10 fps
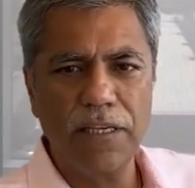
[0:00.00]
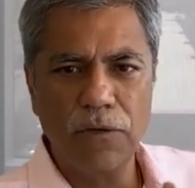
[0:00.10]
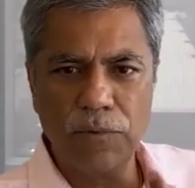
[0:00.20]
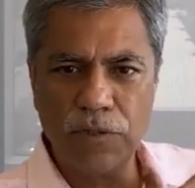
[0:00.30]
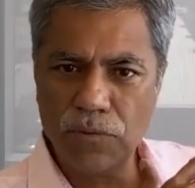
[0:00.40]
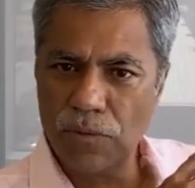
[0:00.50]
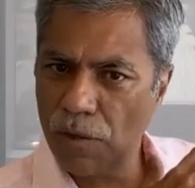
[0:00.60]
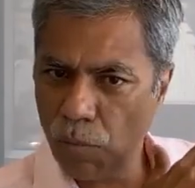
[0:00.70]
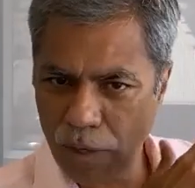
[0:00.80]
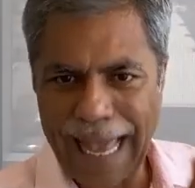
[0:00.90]
do
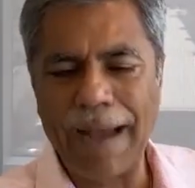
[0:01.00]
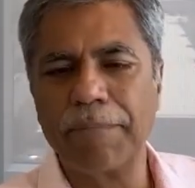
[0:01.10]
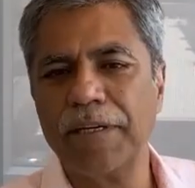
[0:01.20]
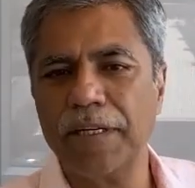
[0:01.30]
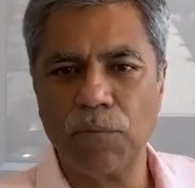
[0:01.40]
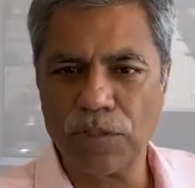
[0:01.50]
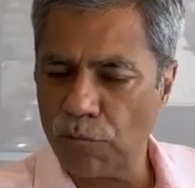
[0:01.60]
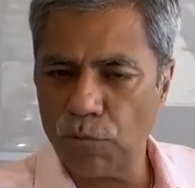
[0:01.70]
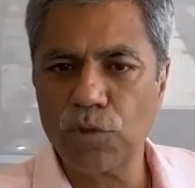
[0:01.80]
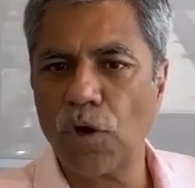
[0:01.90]
what happened, what's the
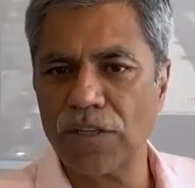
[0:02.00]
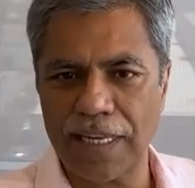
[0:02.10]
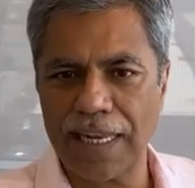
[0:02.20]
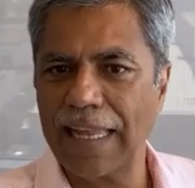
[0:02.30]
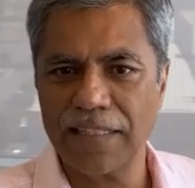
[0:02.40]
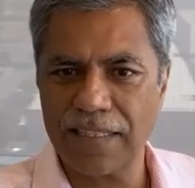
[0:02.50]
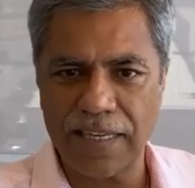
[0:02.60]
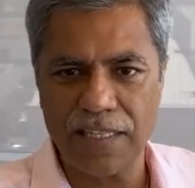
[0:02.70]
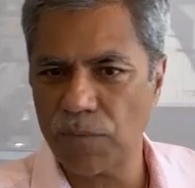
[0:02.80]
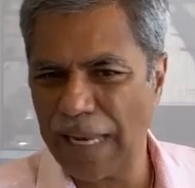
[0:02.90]
root cause
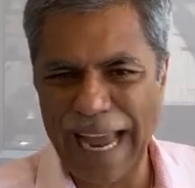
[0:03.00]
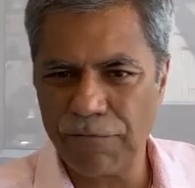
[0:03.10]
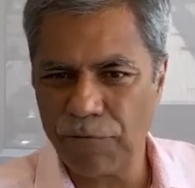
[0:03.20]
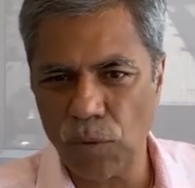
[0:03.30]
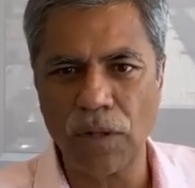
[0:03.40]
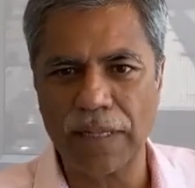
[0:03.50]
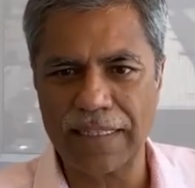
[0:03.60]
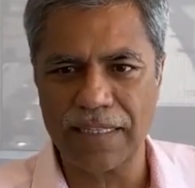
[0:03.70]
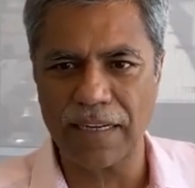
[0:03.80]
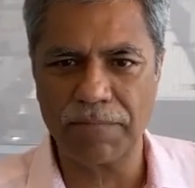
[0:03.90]
analysis, do all that
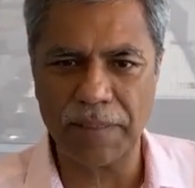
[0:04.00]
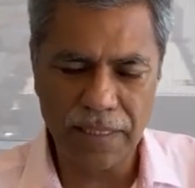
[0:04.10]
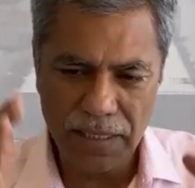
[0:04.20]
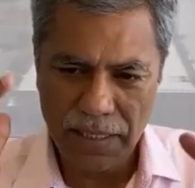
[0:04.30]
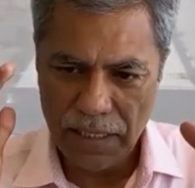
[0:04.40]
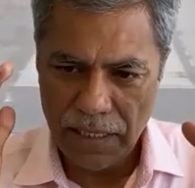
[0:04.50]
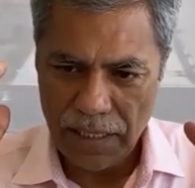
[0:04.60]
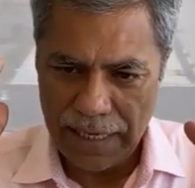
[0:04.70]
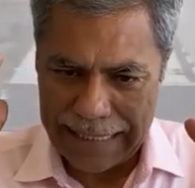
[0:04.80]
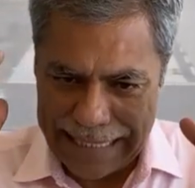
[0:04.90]
stuff, but
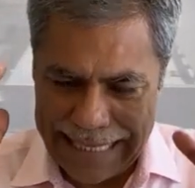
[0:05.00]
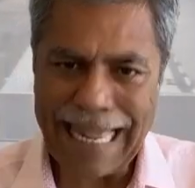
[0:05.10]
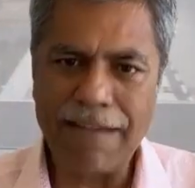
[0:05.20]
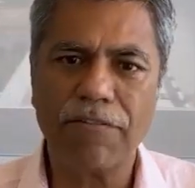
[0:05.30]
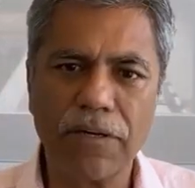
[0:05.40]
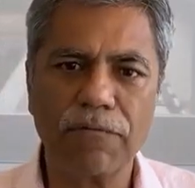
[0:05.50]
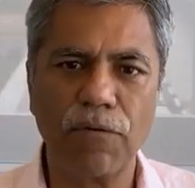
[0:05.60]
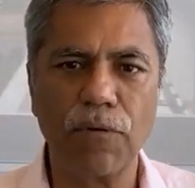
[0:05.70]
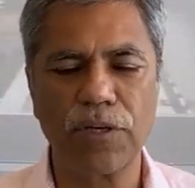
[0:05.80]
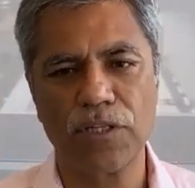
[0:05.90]
it's never
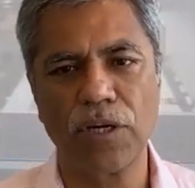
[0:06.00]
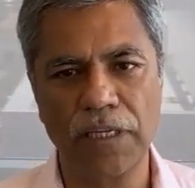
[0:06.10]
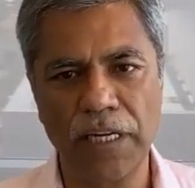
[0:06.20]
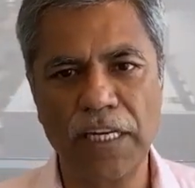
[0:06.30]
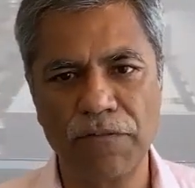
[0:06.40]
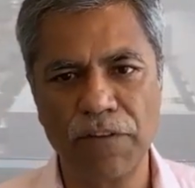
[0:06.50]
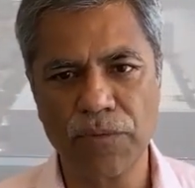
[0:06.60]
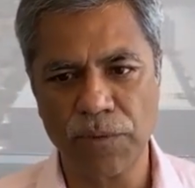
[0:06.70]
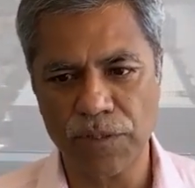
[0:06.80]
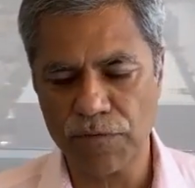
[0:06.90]
focused on an
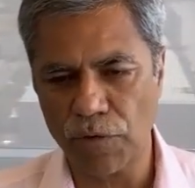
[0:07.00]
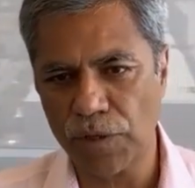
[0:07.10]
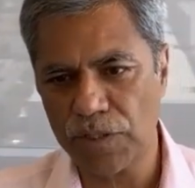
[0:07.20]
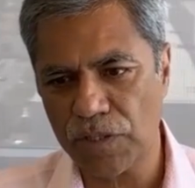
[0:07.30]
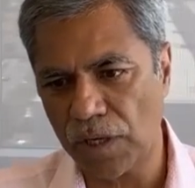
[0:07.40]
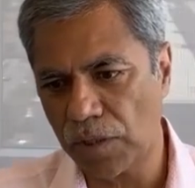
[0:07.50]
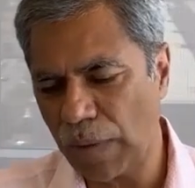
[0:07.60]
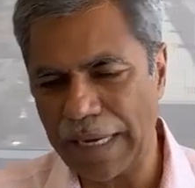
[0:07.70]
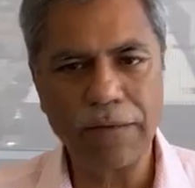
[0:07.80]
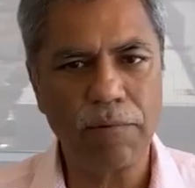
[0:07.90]
individual. It's focused on
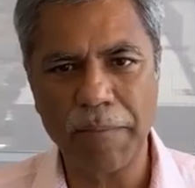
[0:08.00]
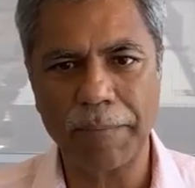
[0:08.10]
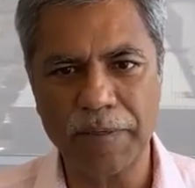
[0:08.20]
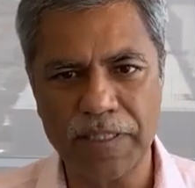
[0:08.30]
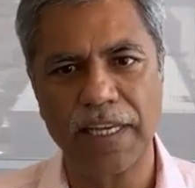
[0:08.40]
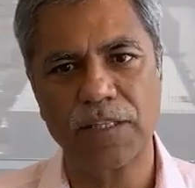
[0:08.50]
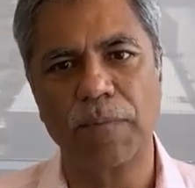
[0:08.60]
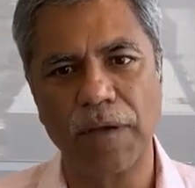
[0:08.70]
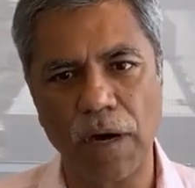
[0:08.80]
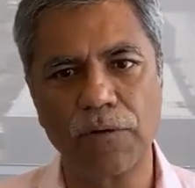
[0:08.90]
where did we make mistakes,
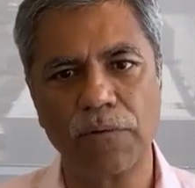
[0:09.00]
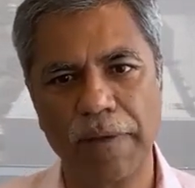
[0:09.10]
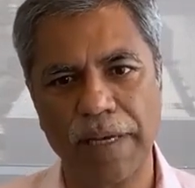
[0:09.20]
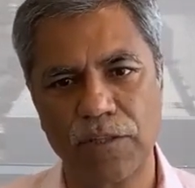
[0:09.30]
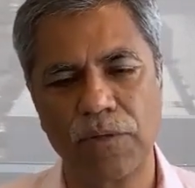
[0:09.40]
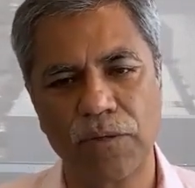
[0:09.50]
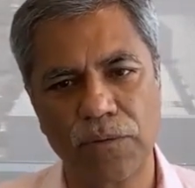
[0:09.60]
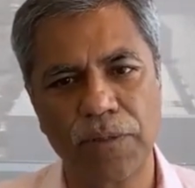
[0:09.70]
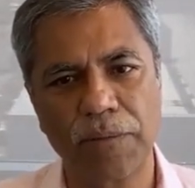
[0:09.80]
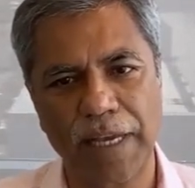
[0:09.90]
how do we make sure we don't do
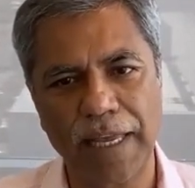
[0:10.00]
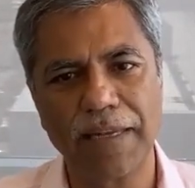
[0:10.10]
them again.